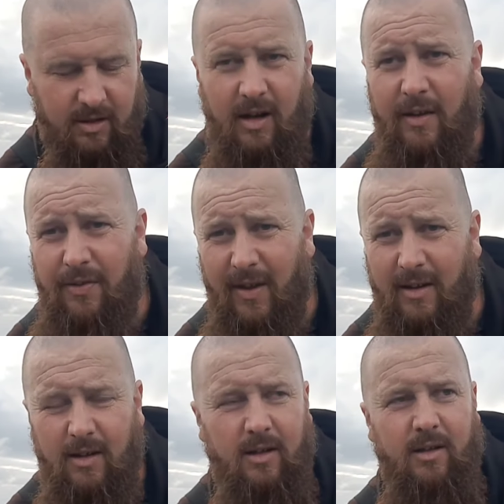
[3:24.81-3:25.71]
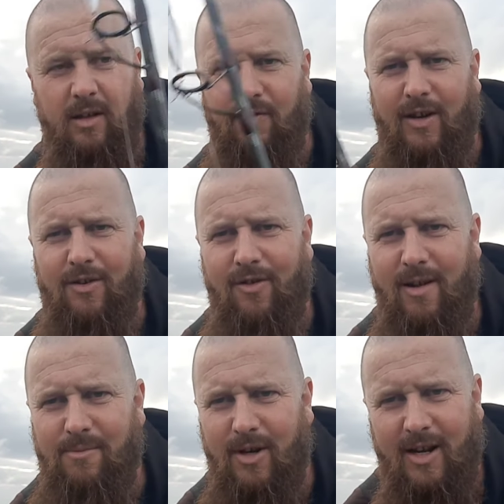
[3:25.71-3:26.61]
I think, if I can
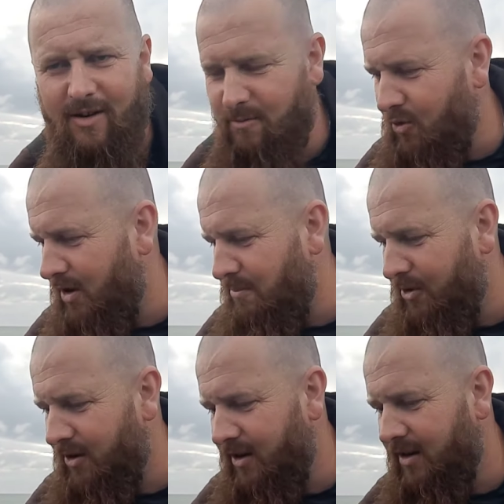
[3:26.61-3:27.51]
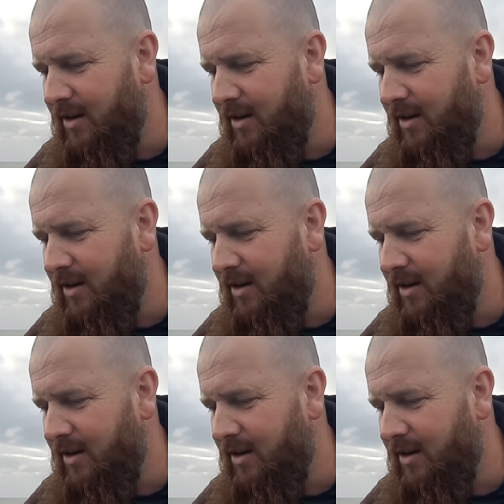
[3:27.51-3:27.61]
remember. I can't remember what I put on it,